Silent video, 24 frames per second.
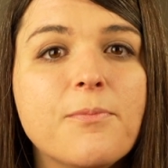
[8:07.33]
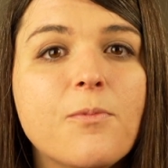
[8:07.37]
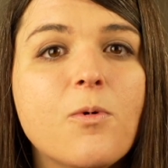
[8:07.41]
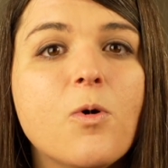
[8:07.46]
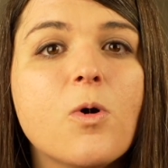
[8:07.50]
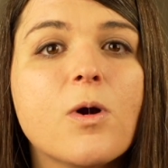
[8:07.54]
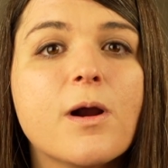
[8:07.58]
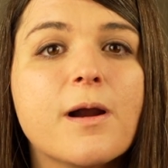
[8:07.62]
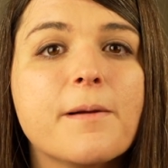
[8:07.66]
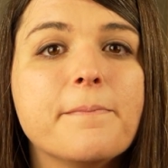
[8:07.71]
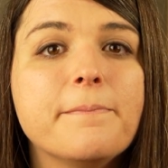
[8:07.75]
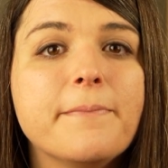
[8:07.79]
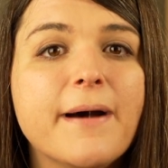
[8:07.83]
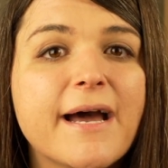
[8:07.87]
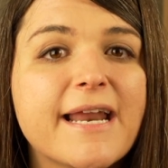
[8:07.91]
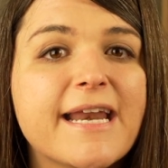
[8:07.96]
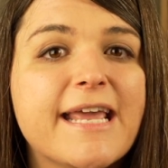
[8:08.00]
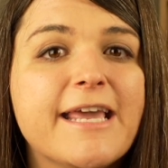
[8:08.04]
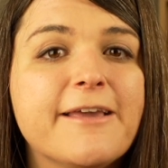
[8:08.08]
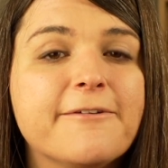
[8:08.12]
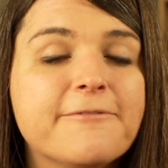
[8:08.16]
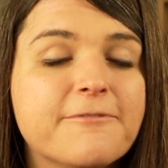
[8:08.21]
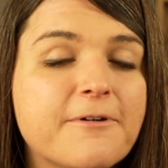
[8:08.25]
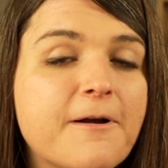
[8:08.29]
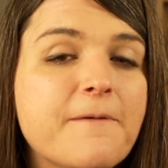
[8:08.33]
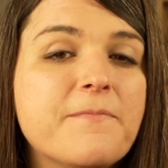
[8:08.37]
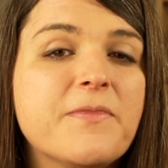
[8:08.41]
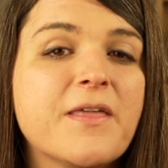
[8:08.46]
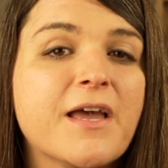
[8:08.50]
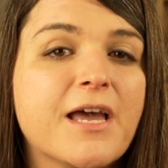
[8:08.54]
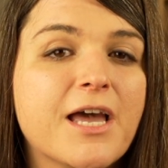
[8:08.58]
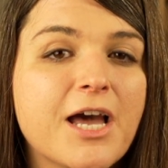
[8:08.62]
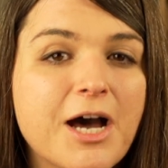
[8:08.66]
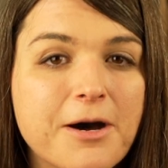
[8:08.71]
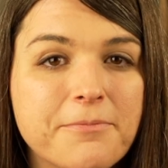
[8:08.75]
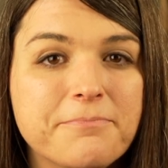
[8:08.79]
more money from
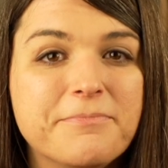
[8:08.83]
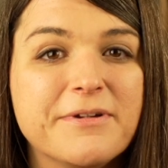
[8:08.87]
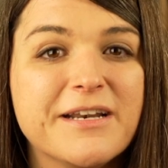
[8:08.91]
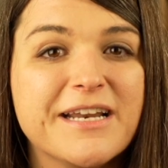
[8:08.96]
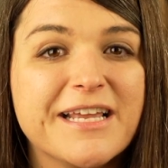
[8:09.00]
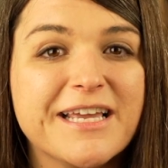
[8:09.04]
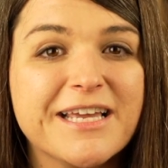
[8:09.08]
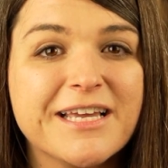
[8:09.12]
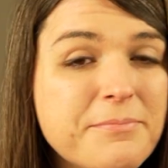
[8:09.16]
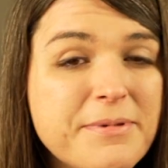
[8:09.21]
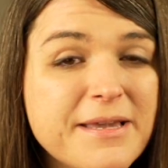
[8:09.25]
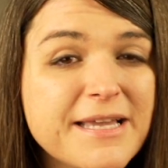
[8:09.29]
the company,